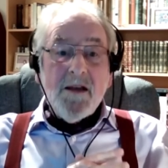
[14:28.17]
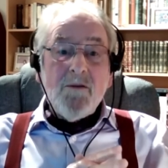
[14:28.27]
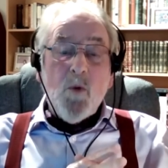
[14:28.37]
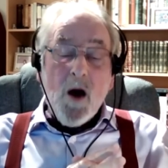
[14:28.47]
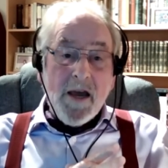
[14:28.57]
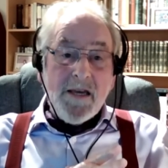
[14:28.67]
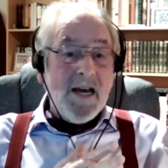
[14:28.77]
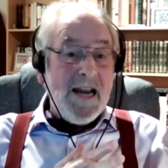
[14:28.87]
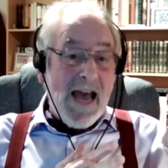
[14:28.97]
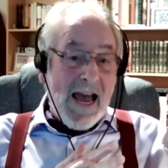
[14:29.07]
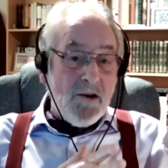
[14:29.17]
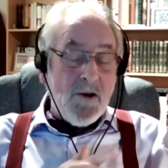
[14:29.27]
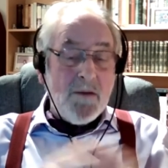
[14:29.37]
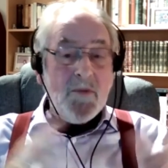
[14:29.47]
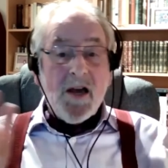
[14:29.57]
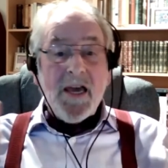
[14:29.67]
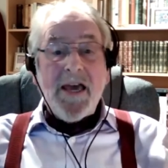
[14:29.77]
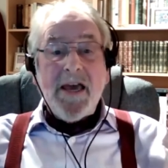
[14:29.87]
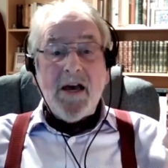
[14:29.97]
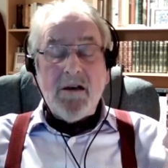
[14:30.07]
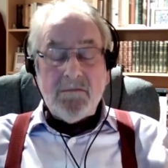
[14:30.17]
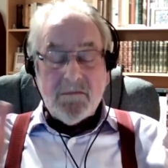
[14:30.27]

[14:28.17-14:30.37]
Why and how am I here?